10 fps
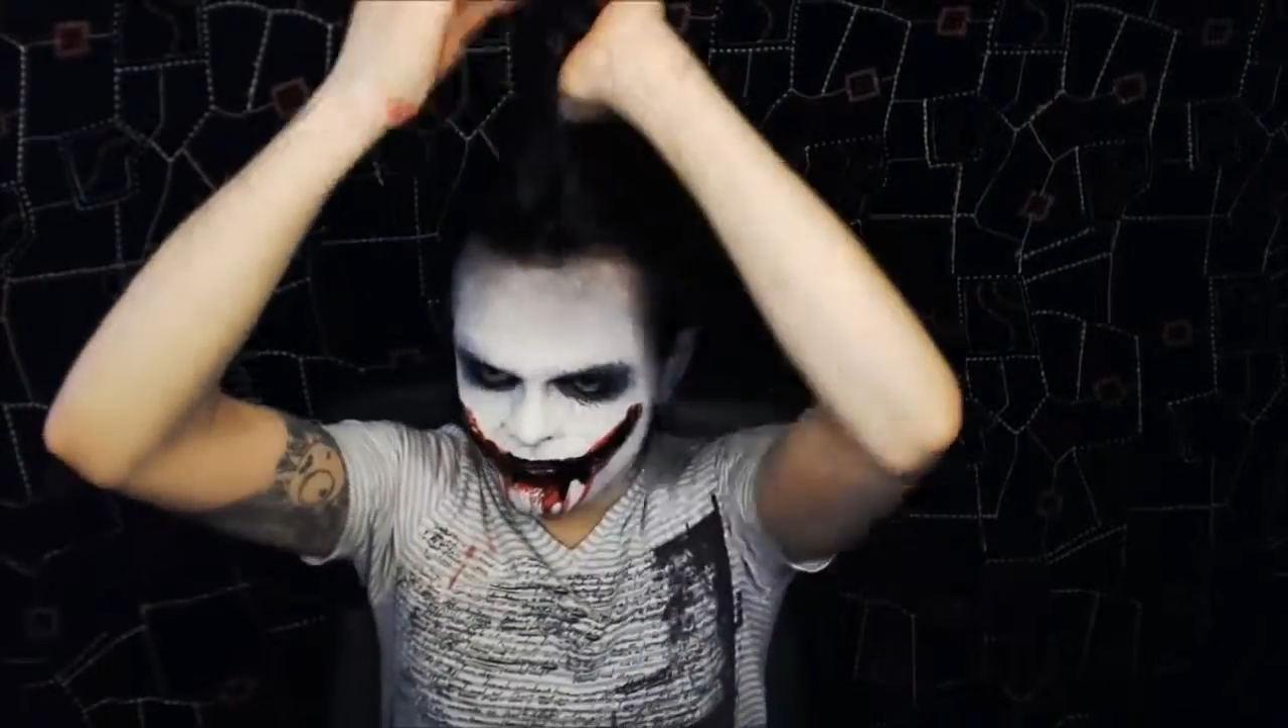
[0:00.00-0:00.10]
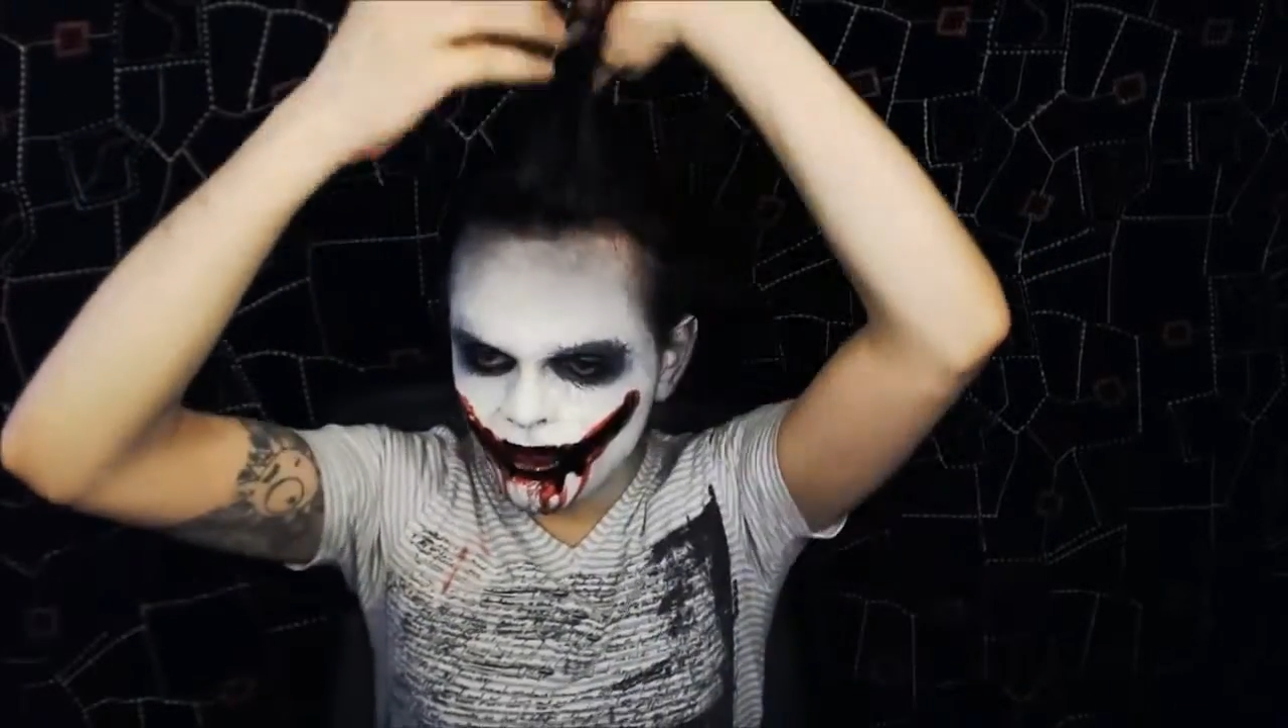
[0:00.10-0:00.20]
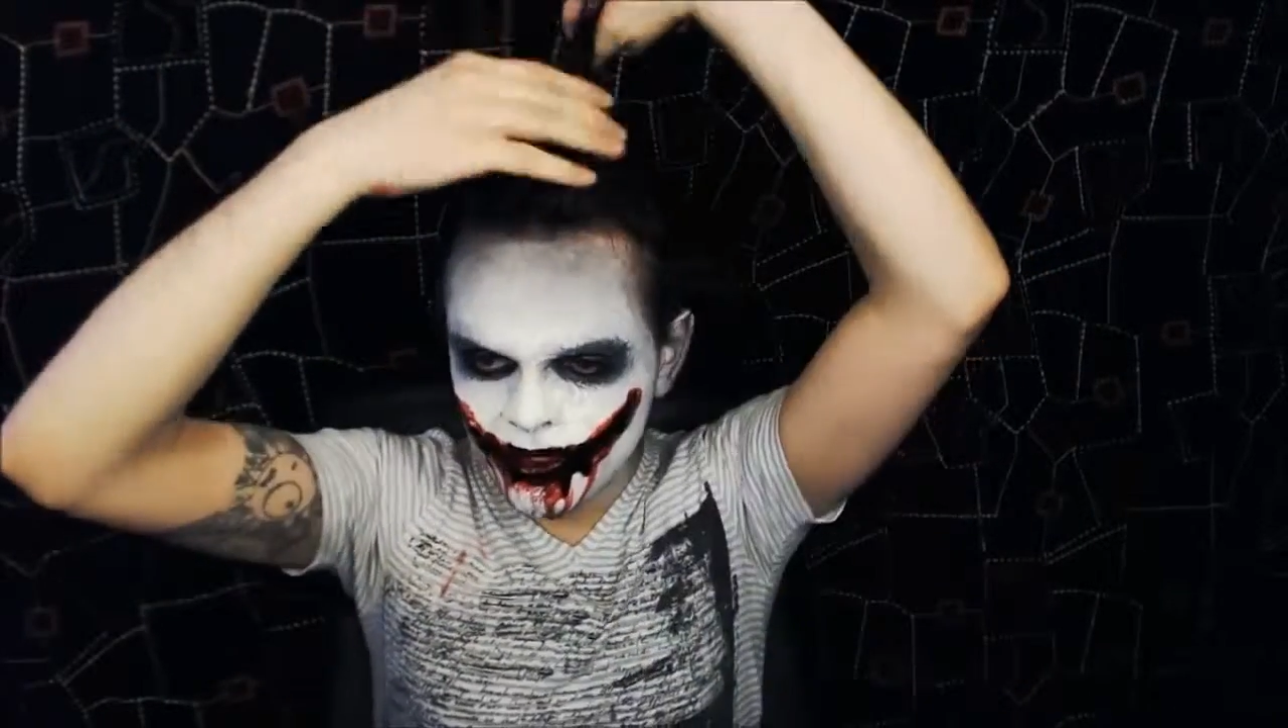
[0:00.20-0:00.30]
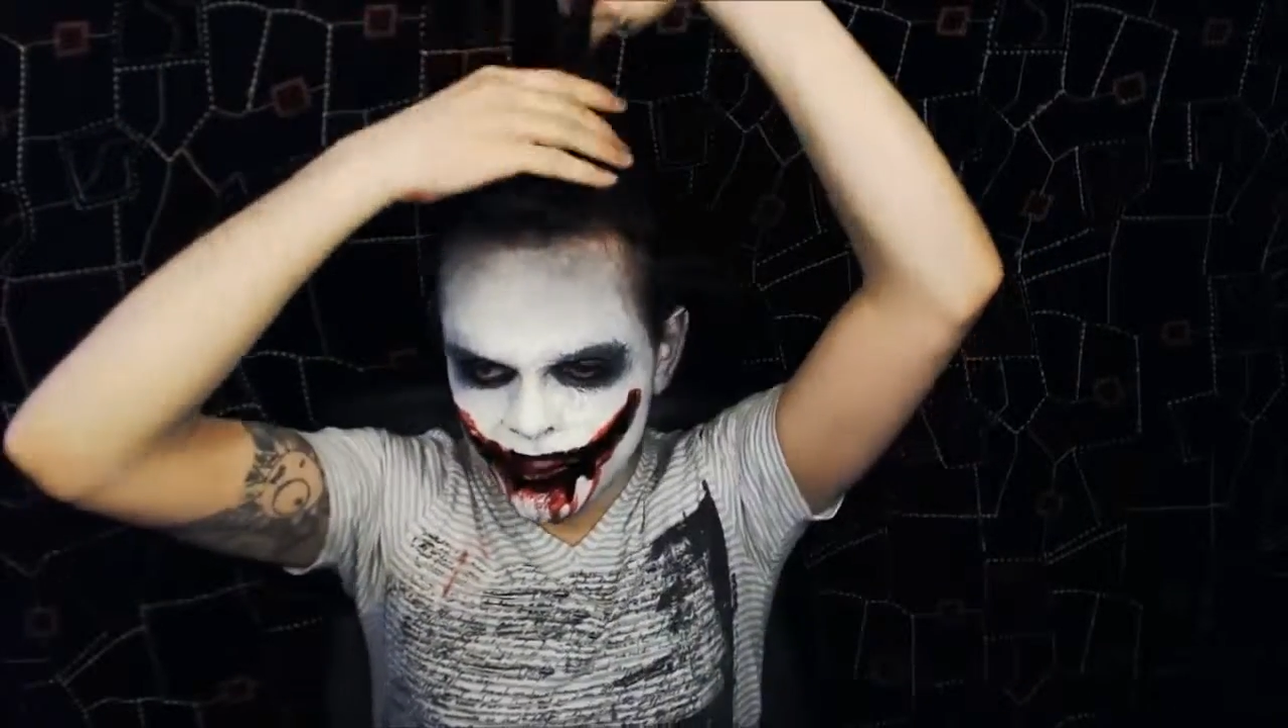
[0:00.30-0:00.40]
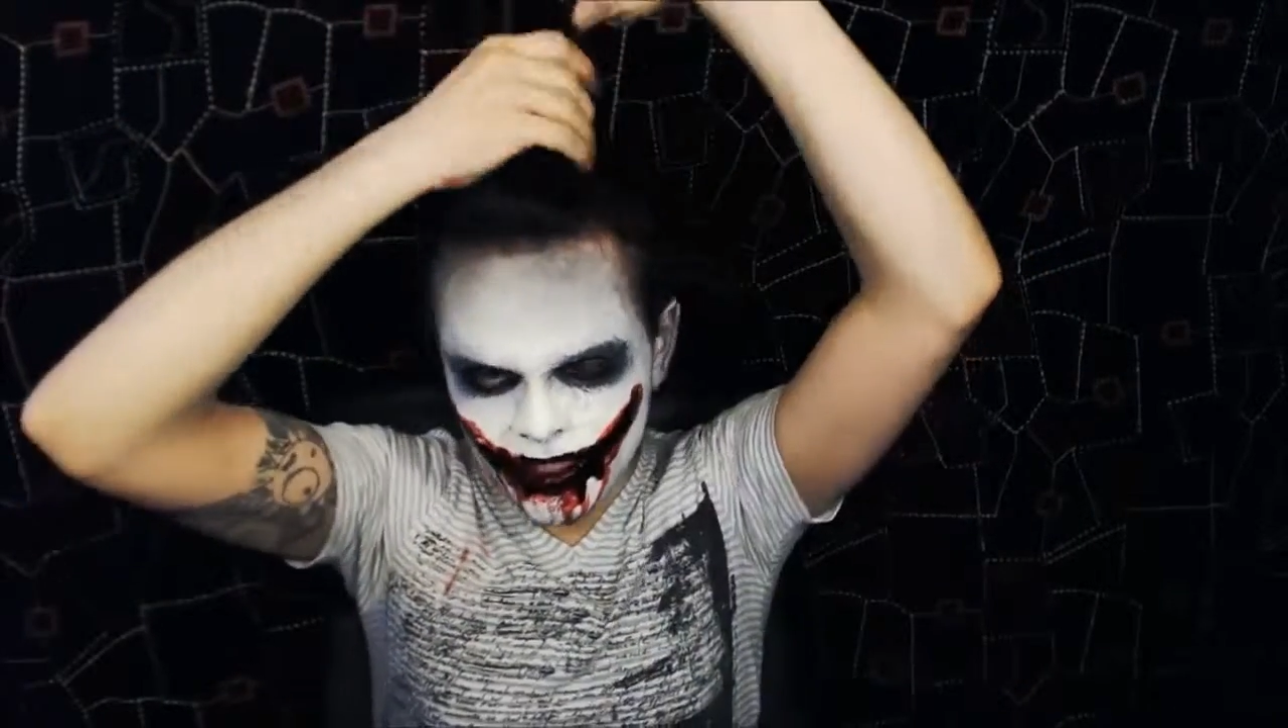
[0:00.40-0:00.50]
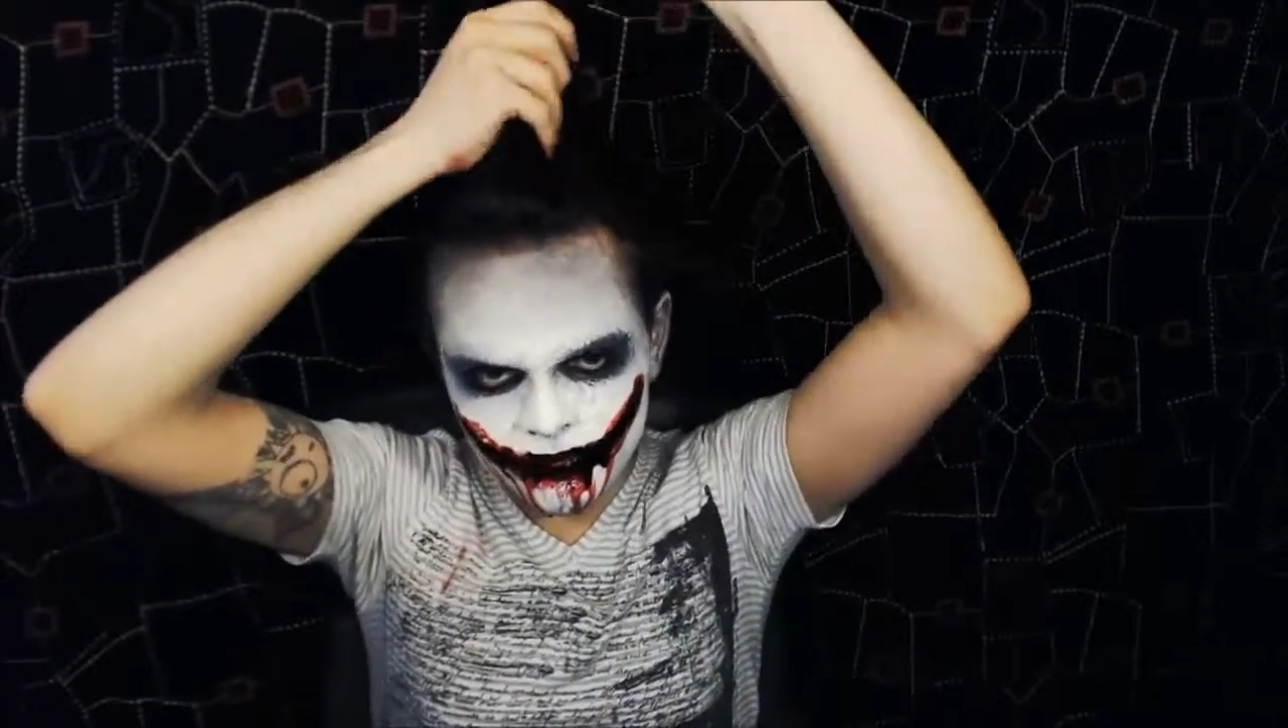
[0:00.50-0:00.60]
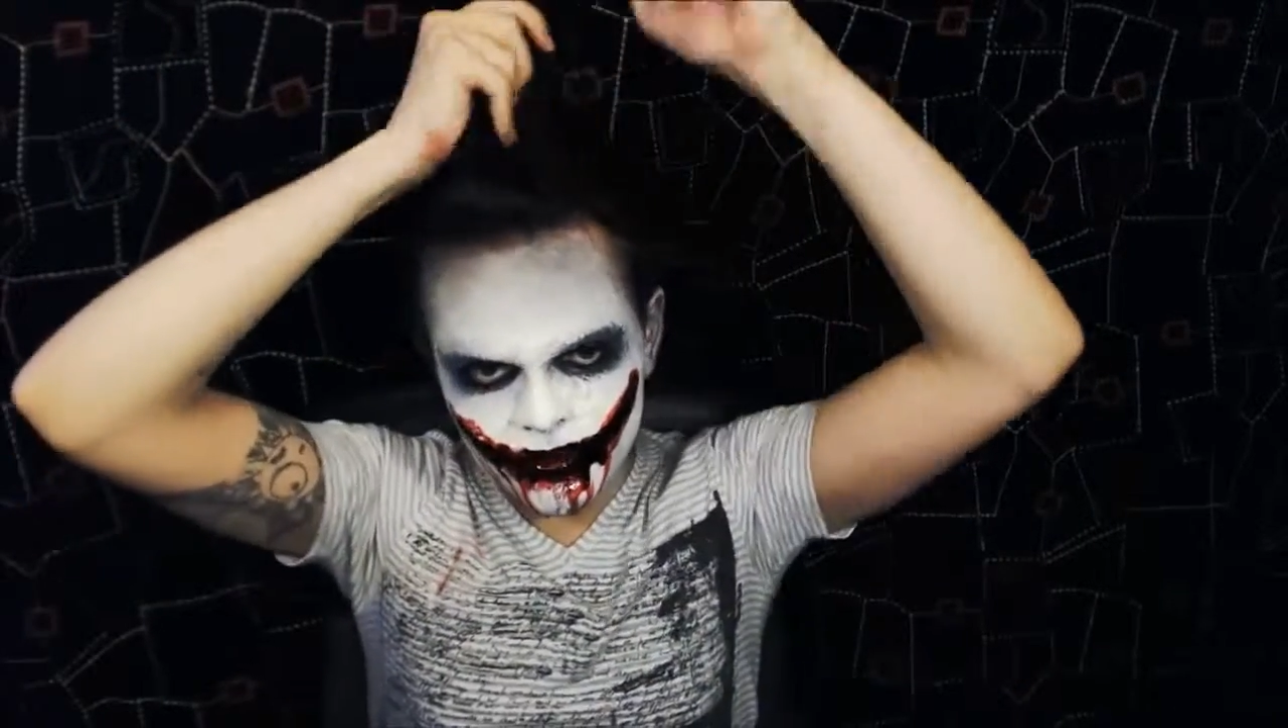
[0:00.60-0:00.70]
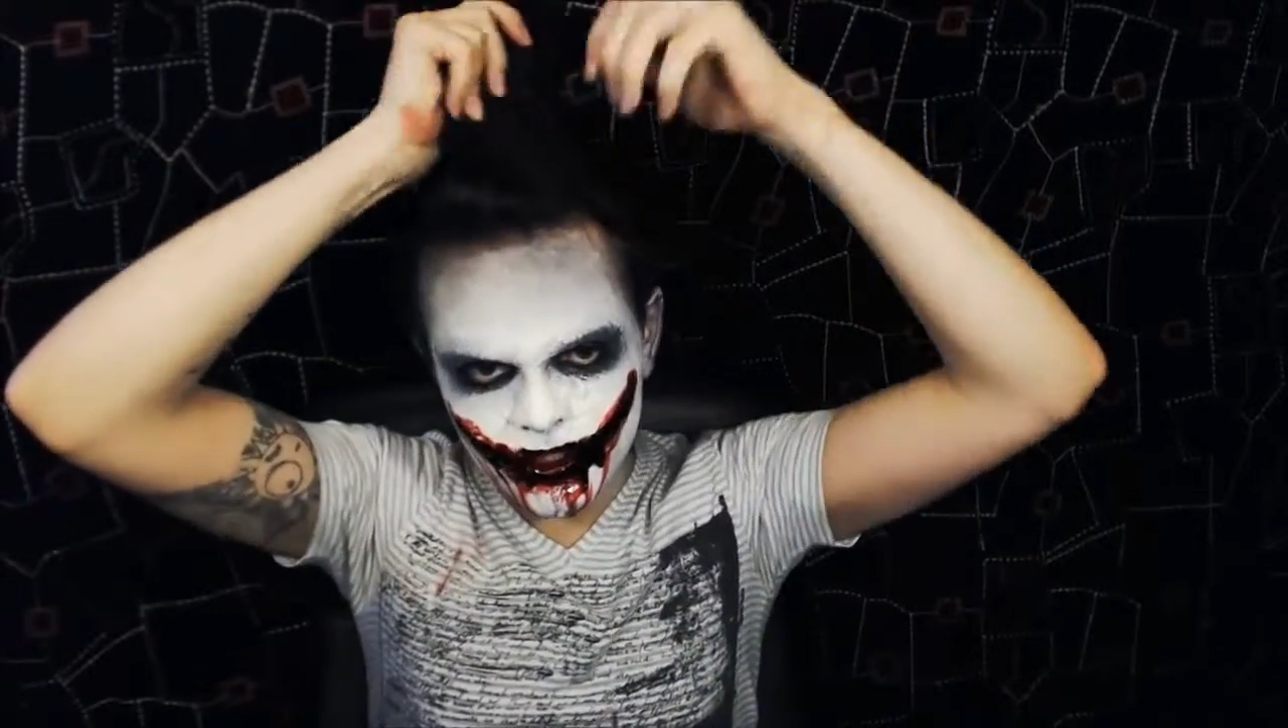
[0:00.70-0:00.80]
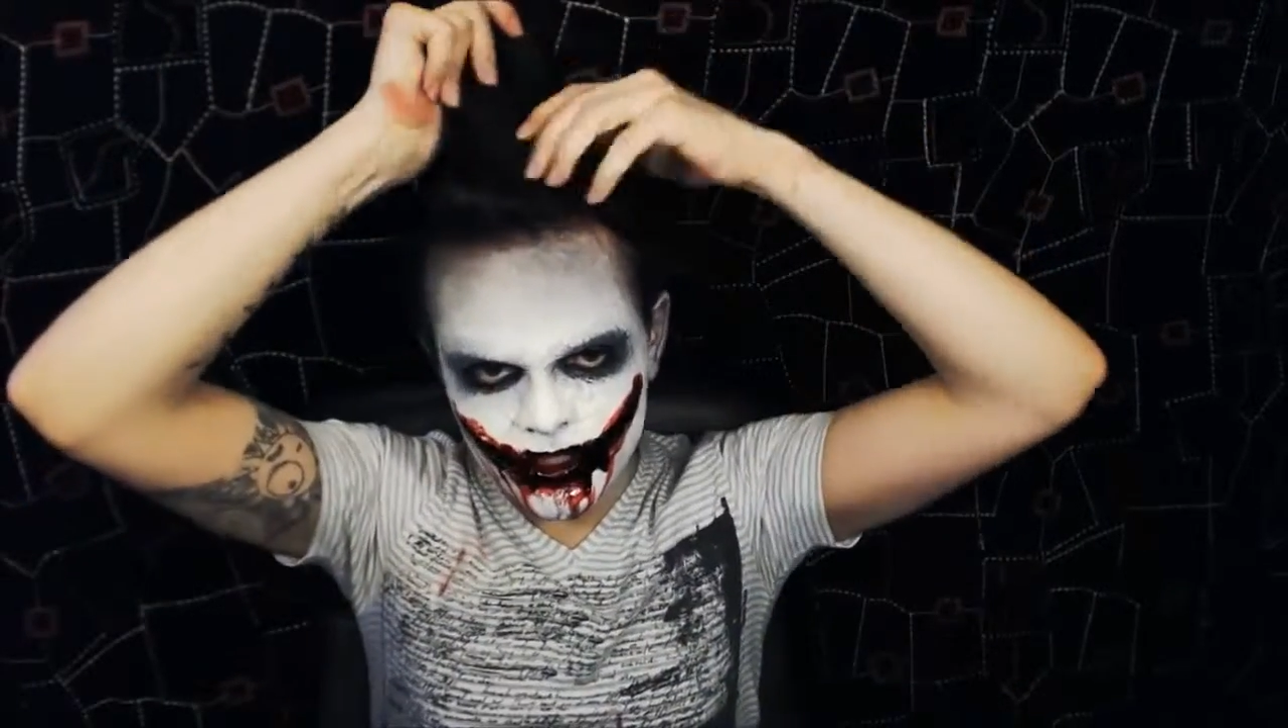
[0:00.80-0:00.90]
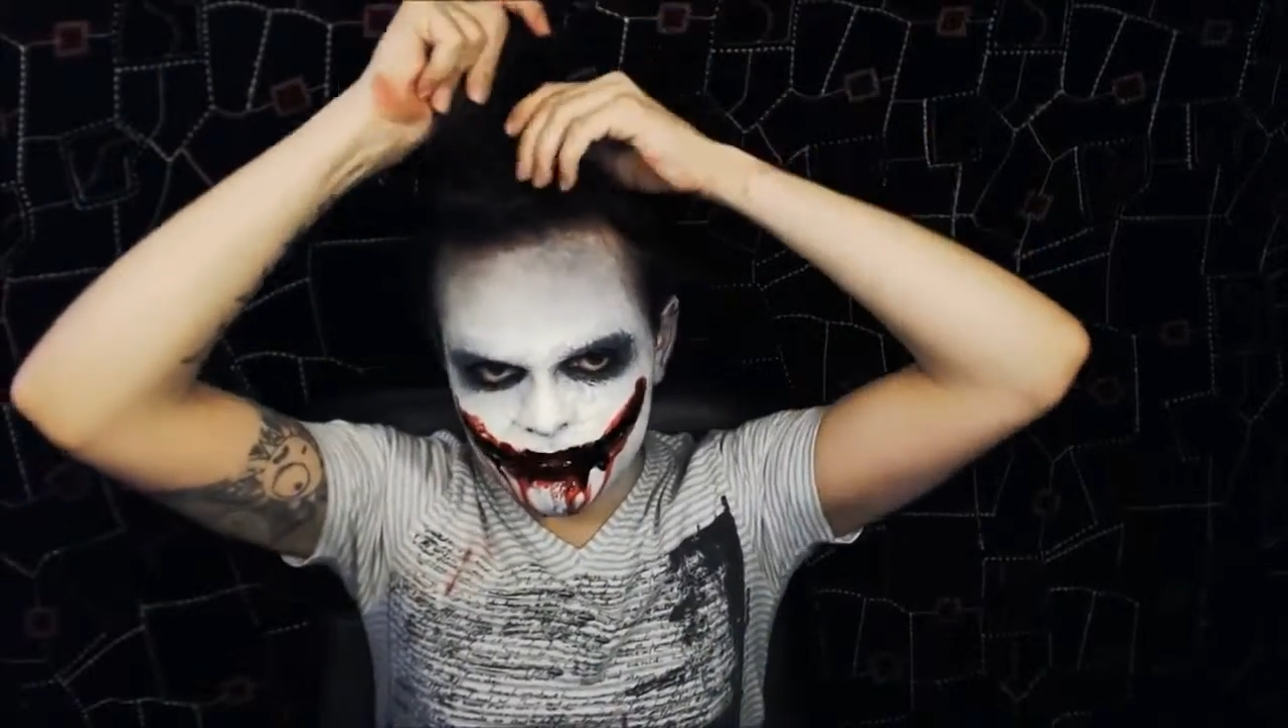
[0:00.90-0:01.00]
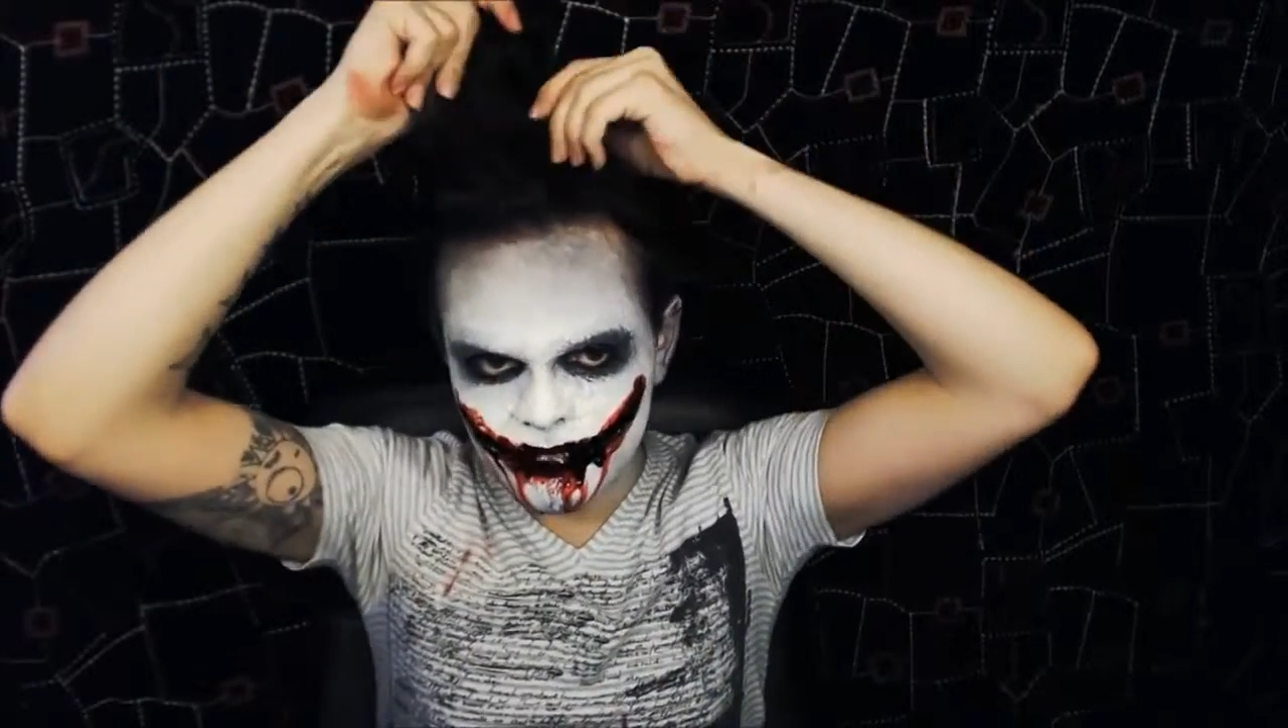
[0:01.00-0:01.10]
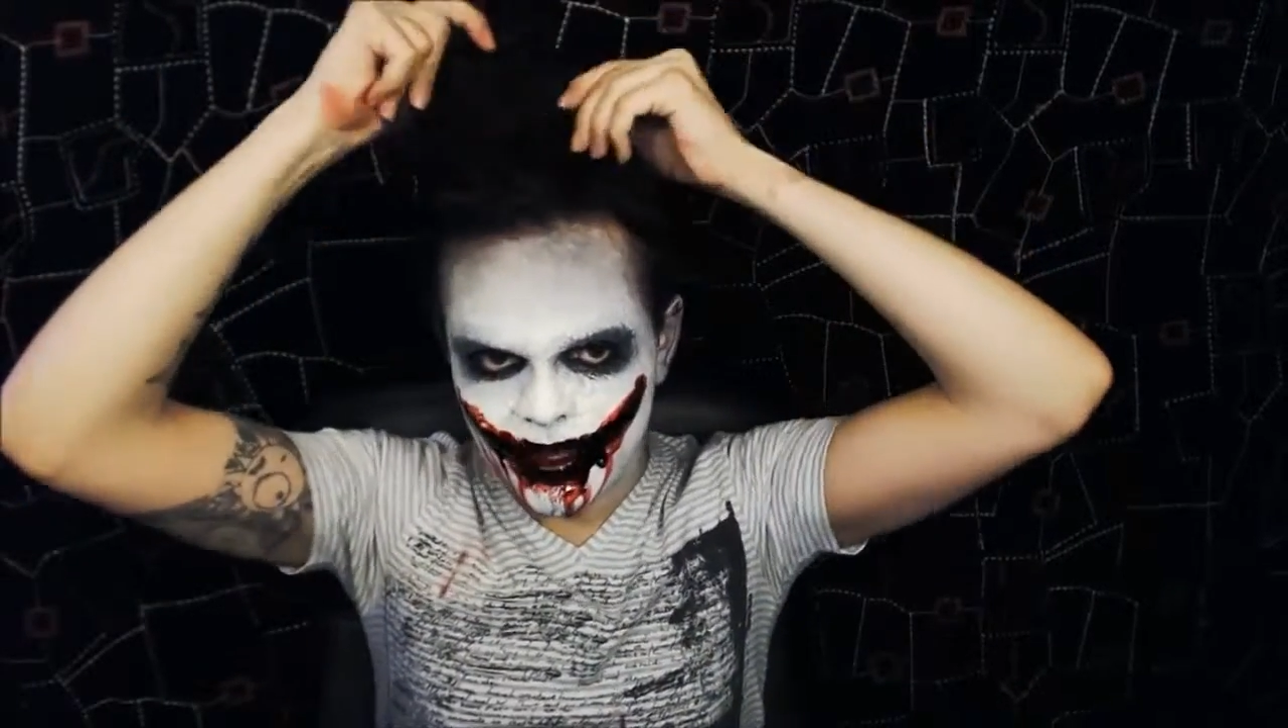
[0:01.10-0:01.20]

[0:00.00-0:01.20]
long enough that you can